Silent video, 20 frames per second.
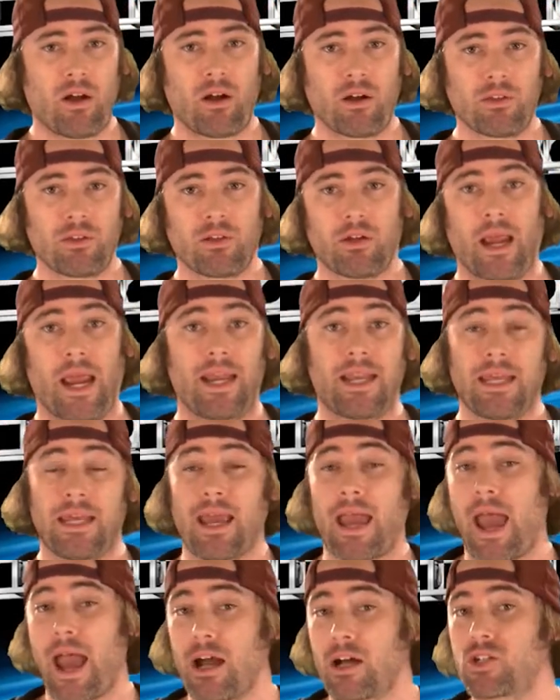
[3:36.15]
Arthur, and he
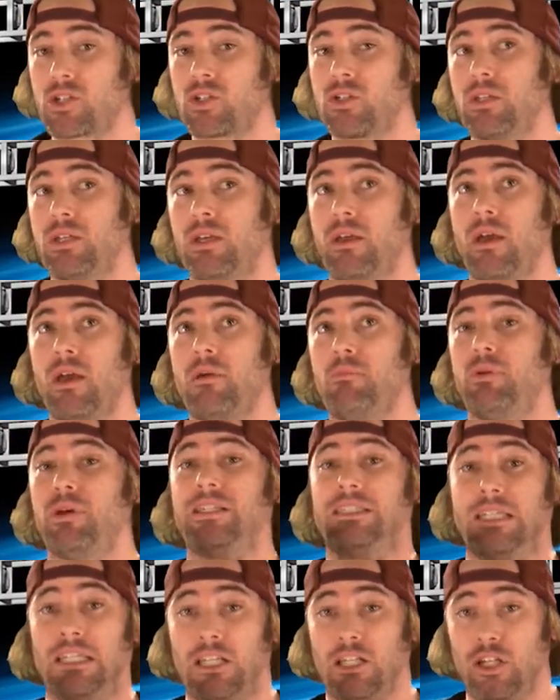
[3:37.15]
actually
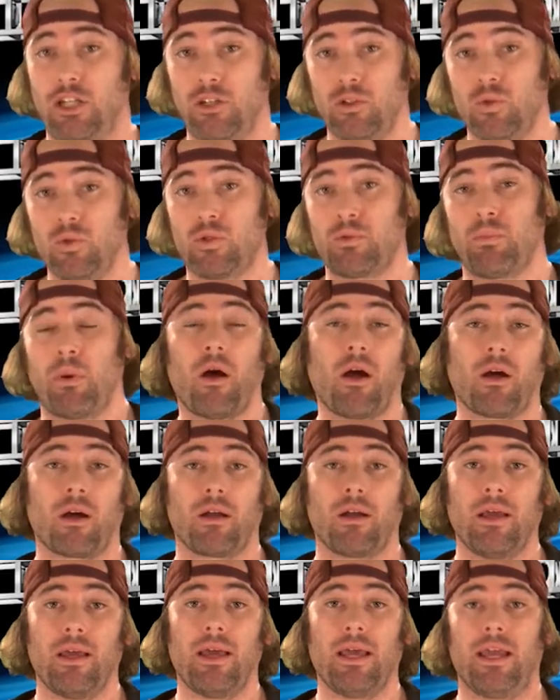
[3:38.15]
plays a huge part
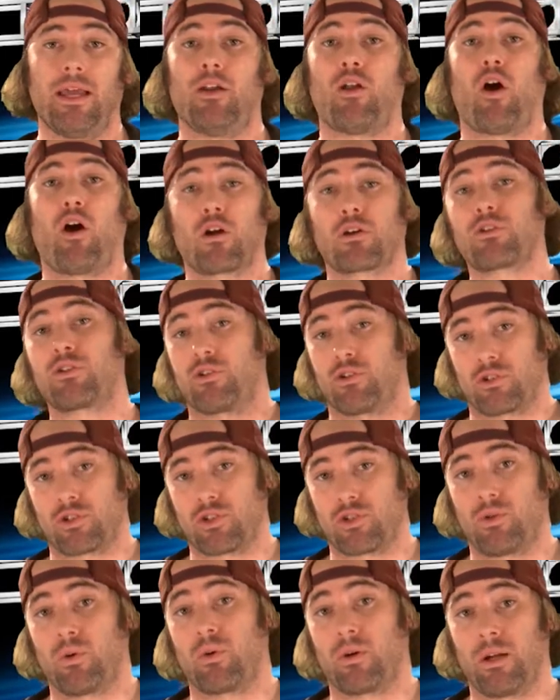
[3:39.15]
in Arthur's
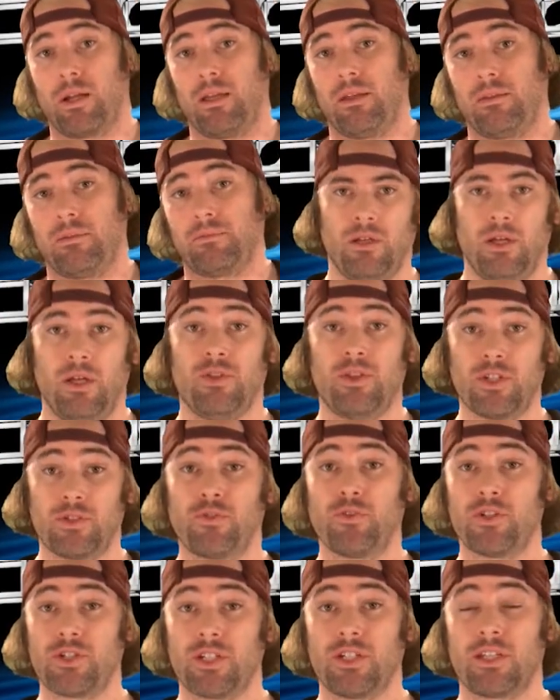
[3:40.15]
story. This
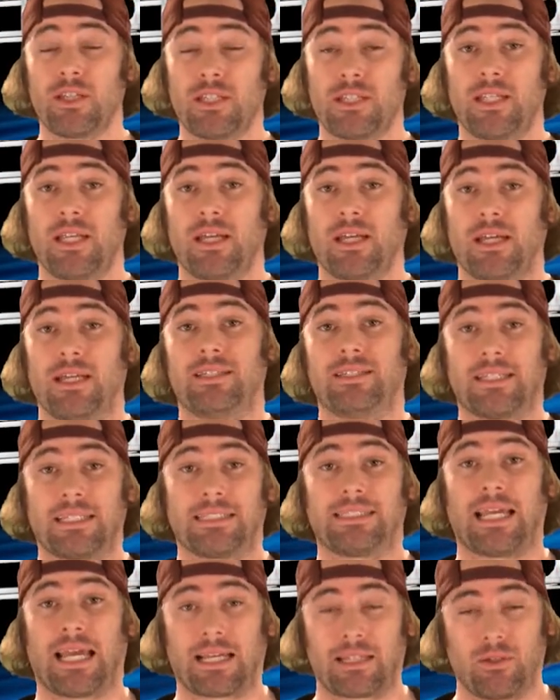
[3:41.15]
version of the Tick is
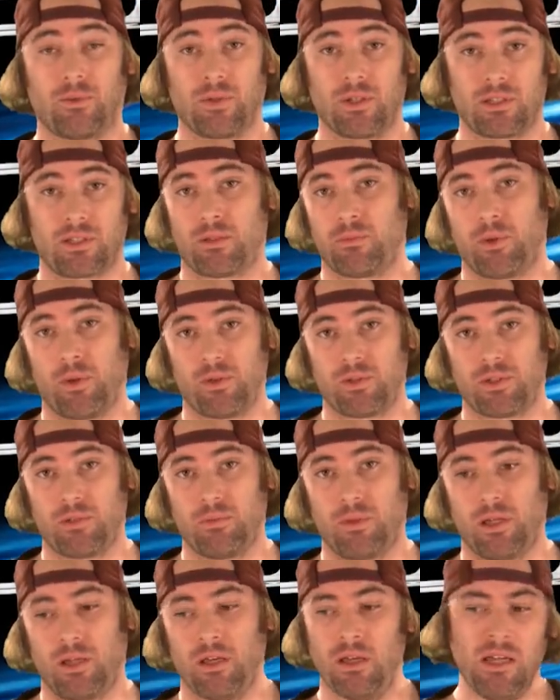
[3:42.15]
exactly what it's supposed to
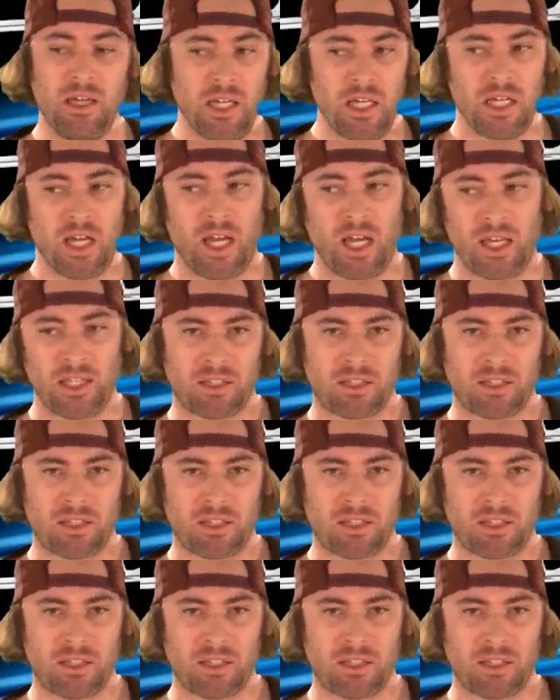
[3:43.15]
be.